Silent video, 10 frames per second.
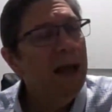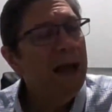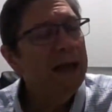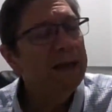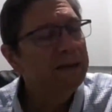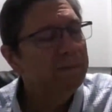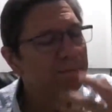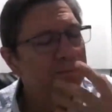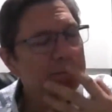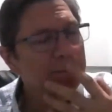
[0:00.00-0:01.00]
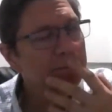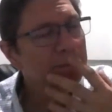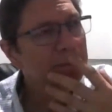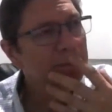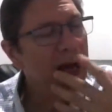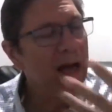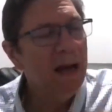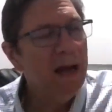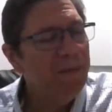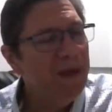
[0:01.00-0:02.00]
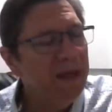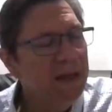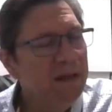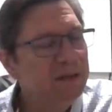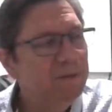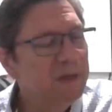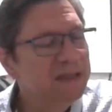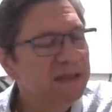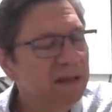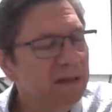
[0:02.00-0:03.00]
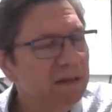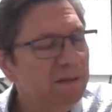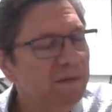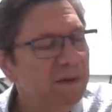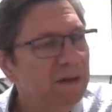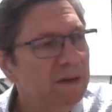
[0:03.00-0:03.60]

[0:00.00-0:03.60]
And I, am thinking to myself,